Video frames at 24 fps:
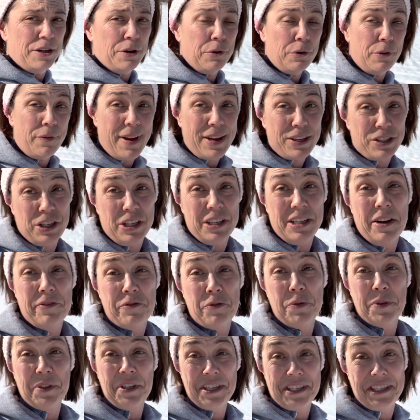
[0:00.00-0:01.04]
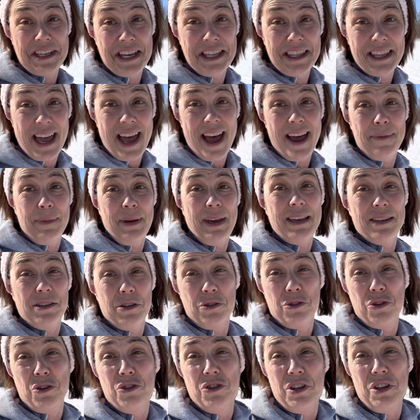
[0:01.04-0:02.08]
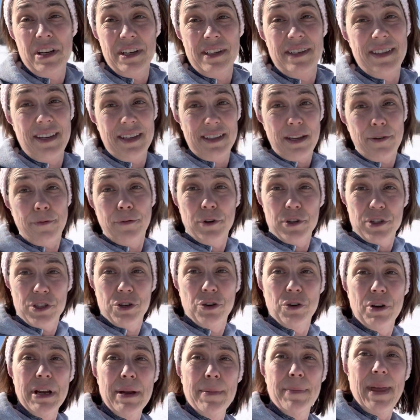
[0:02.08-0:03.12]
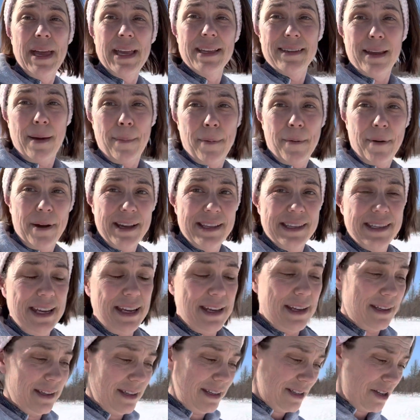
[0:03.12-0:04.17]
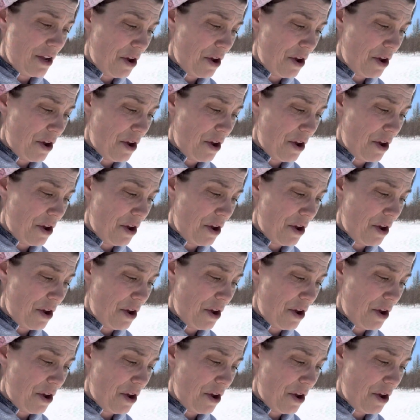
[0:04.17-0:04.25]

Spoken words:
We've actually never really seen that because there's usually a 60-foot stream that separates it. So